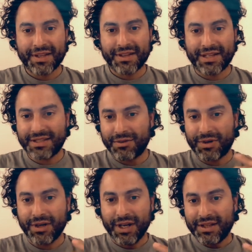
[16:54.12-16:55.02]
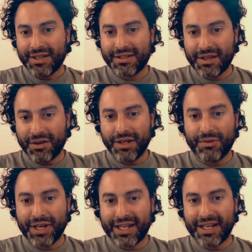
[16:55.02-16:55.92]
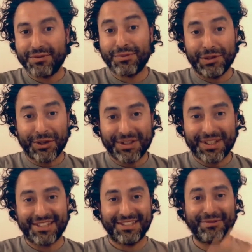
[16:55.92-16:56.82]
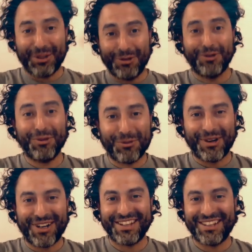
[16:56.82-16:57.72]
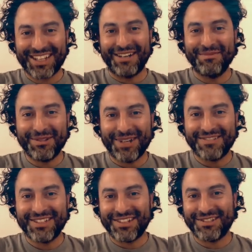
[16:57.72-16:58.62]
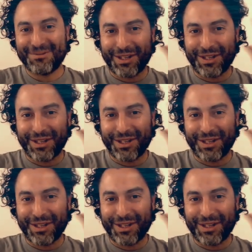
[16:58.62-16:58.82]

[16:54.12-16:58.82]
That's the only way clients will notice us. If we do good work, they'll come to us because we